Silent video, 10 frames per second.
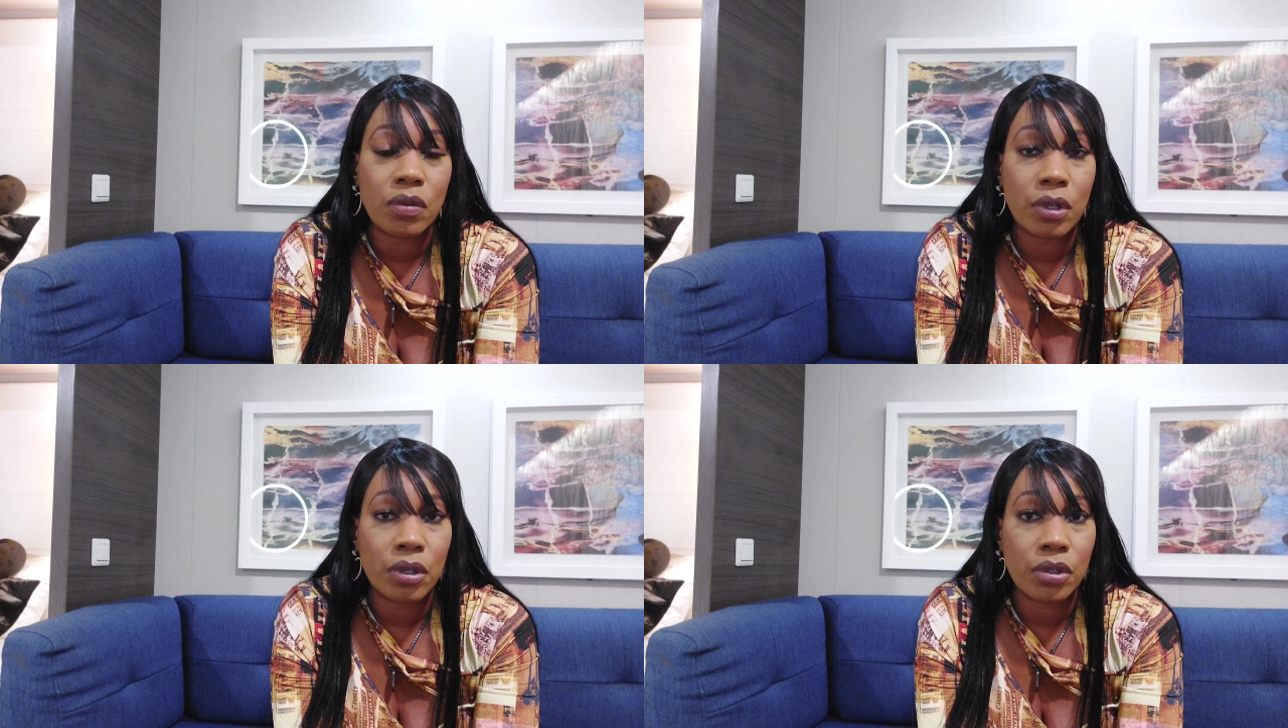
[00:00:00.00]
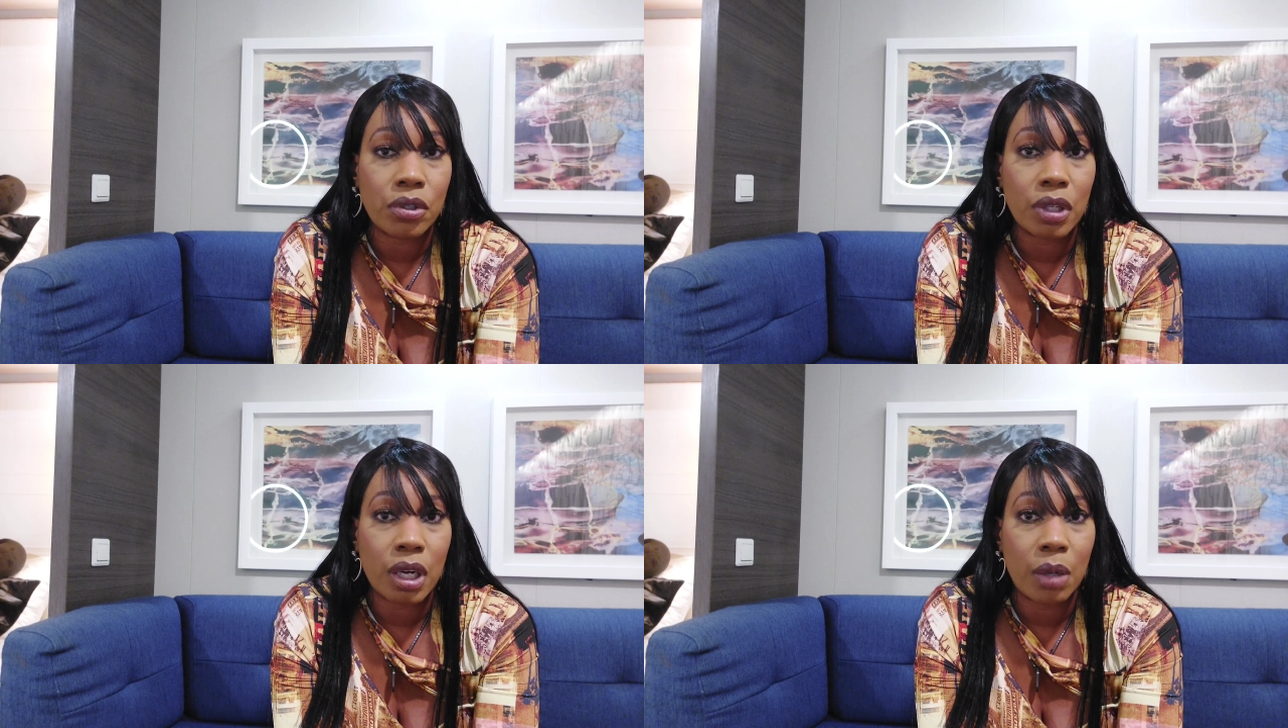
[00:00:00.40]
you've earned
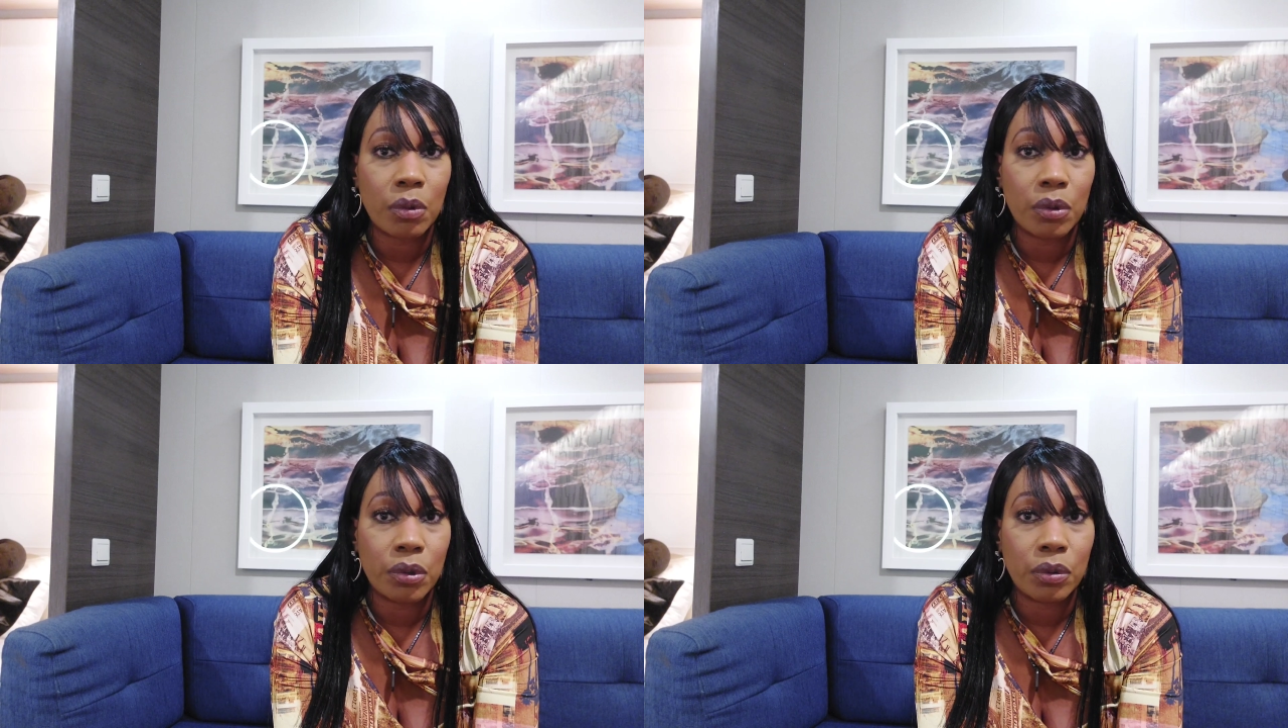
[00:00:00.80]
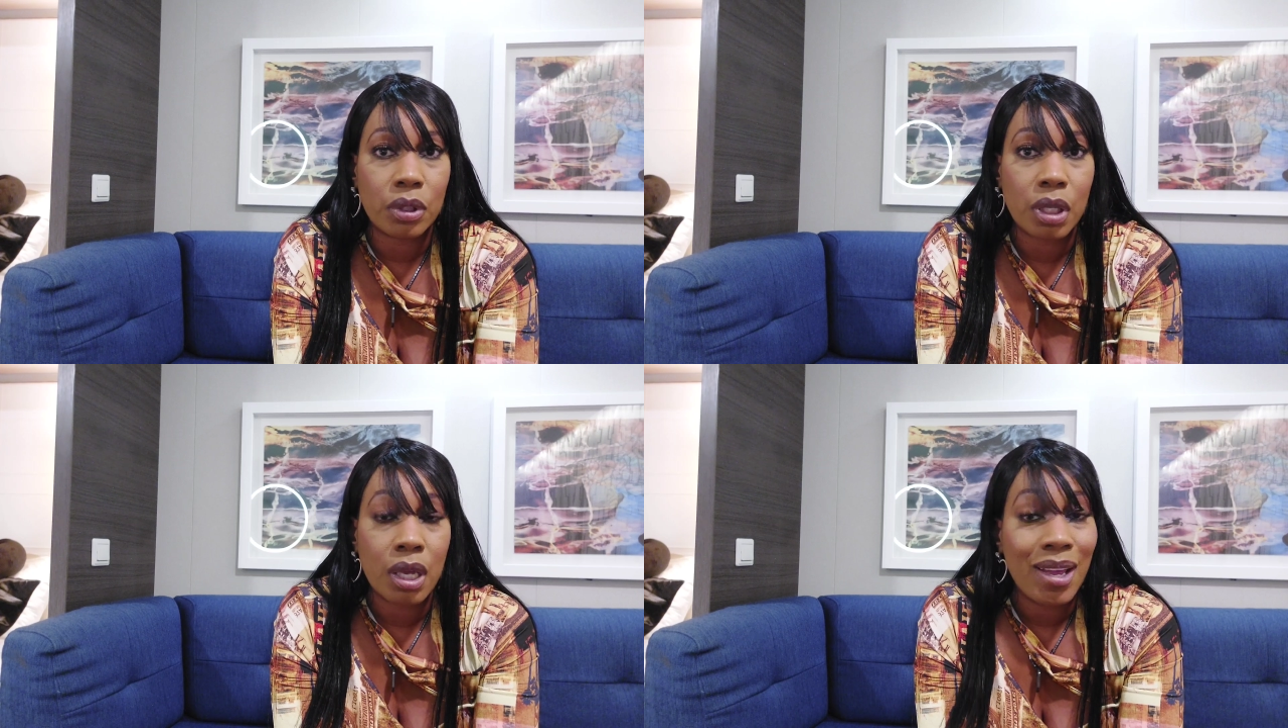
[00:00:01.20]
your comp
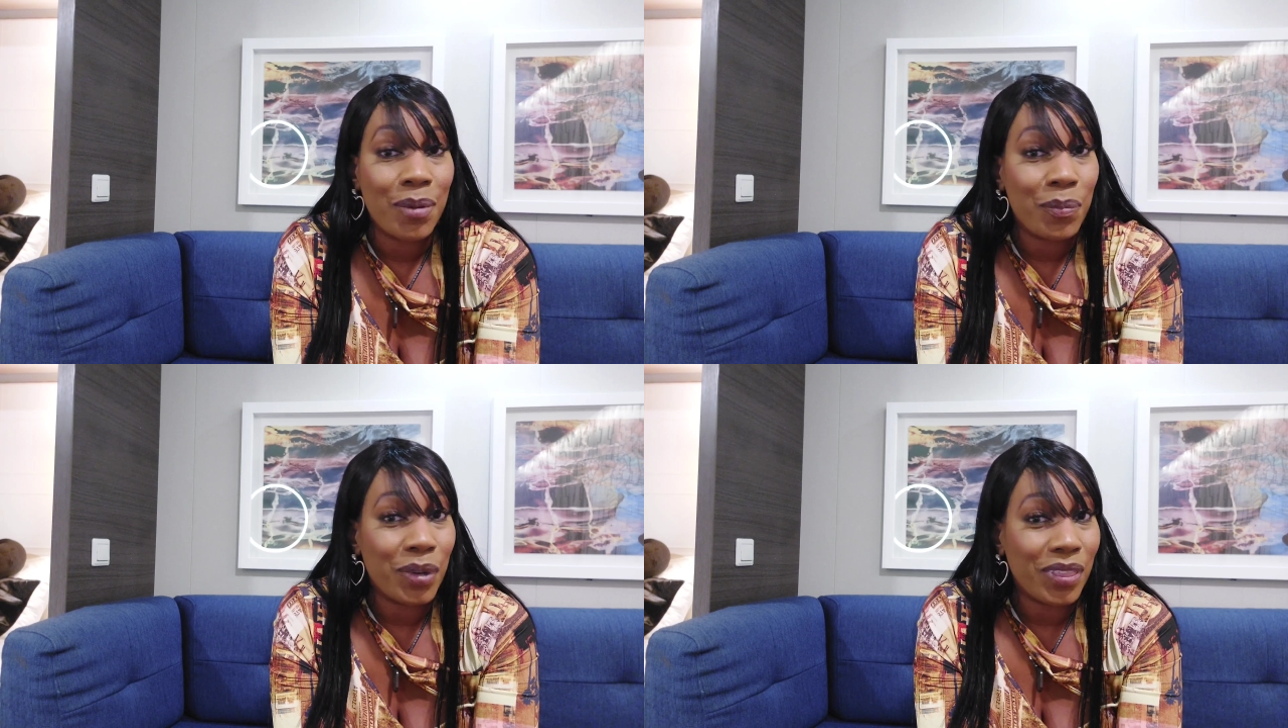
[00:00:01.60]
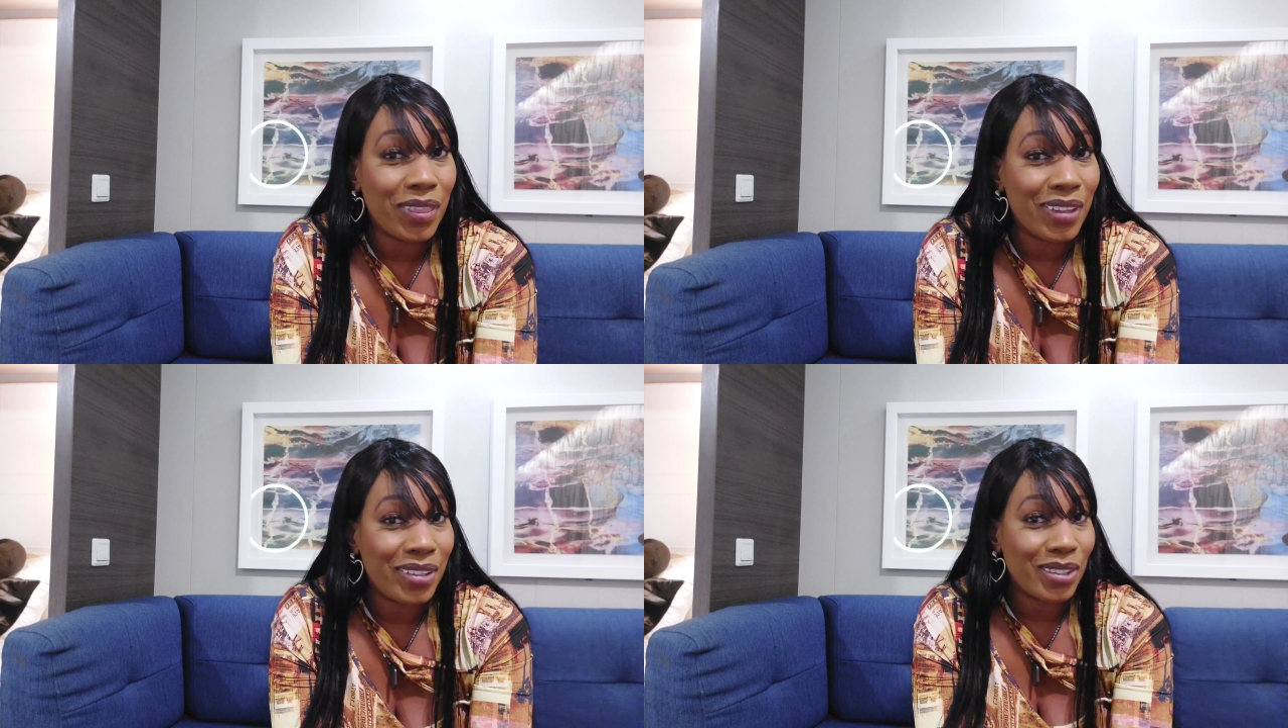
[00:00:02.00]
cruise. But
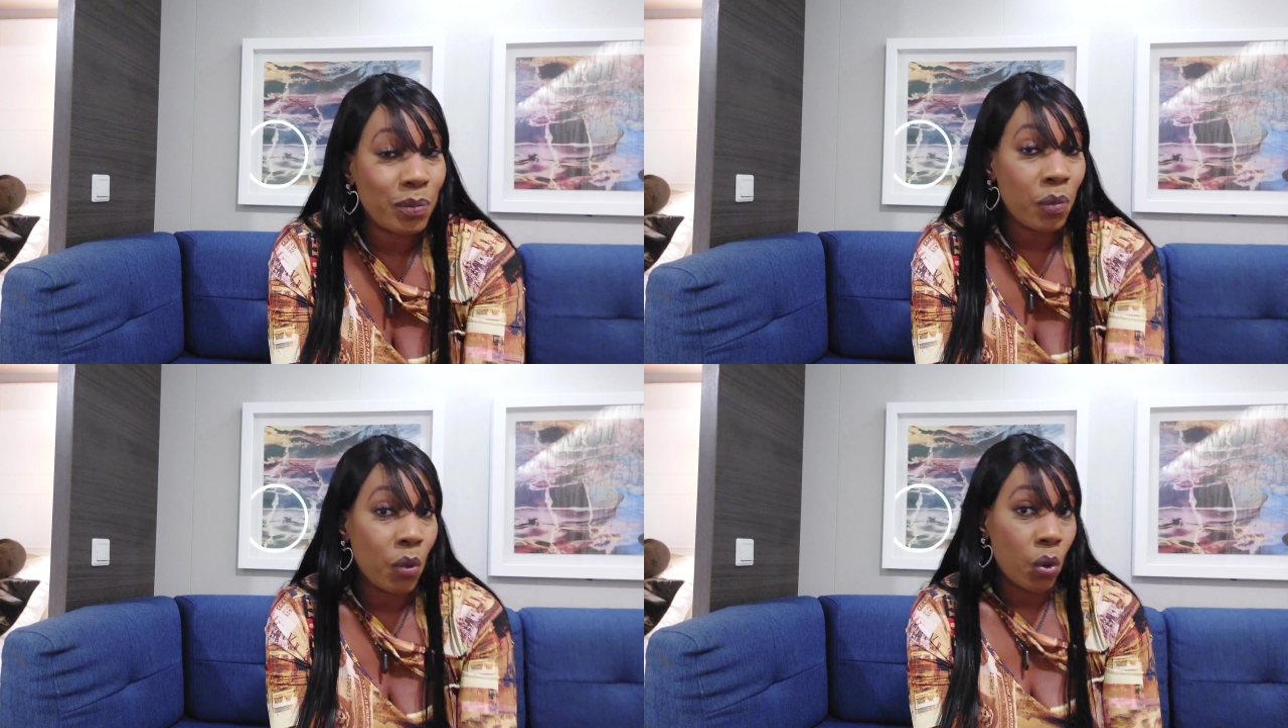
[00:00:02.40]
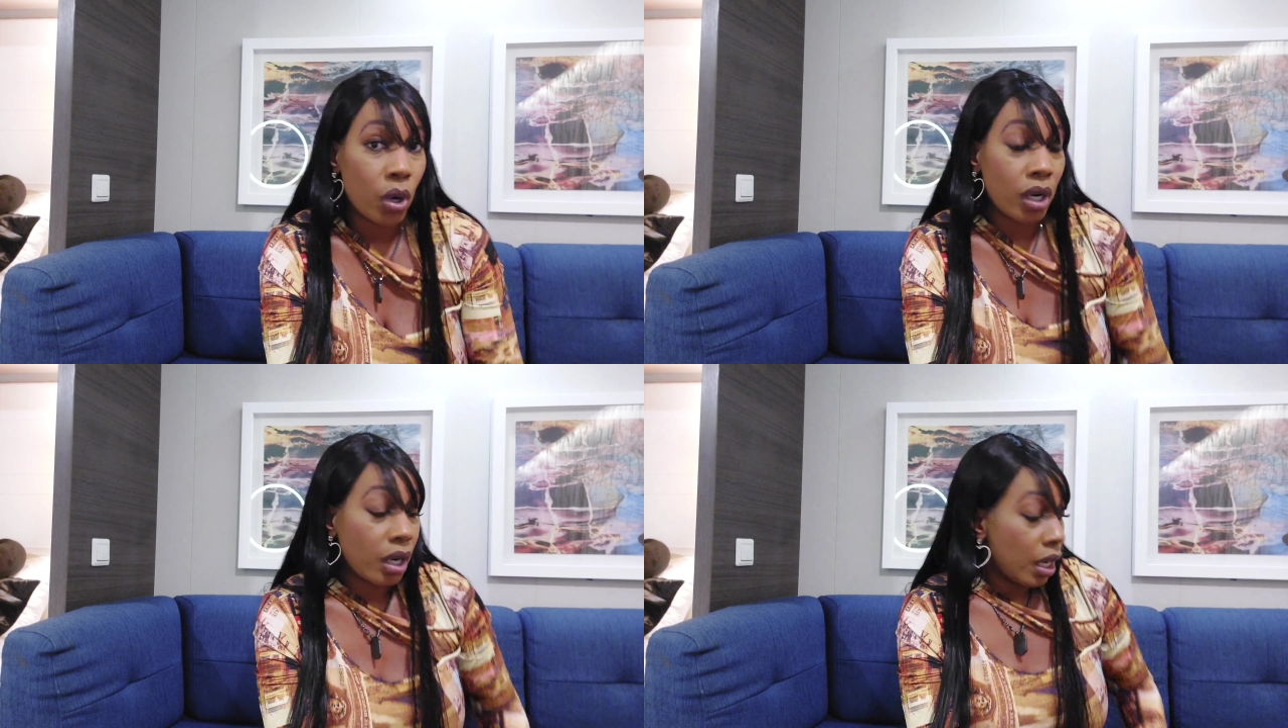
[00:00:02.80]
there's
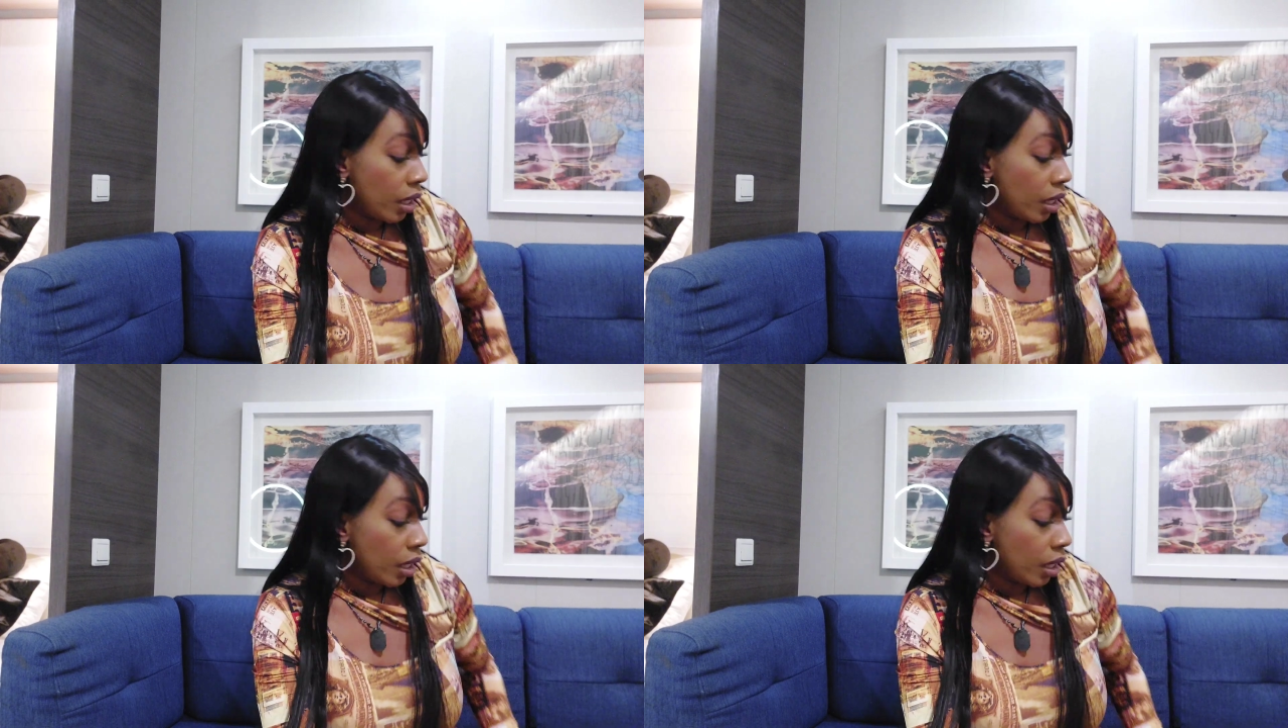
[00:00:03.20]
more.